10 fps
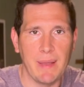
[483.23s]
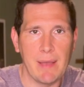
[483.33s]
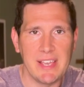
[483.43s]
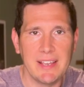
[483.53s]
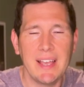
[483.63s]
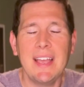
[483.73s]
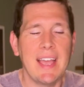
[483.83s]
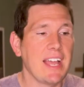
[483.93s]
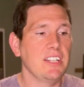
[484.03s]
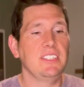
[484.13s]
baby.
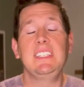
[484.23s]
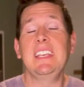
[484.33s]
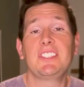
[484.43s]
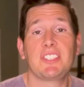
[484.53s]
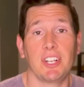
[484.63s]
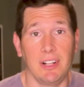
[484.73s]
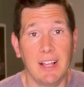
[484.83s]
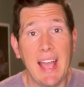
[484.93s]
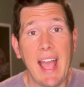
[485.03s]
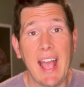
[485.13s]
And Diesel
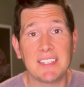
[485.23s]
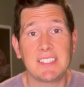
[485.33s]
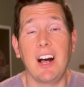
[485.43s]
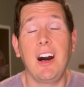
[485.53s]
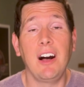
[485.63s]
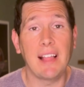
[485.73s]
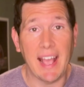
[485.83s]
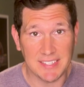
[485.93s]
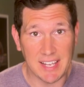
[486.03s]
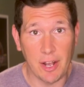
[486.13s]
has to haul
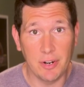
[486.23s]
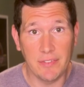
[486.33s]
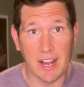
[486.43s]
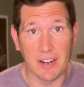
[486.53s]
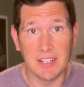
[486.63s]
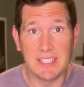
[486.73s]
ass out of there.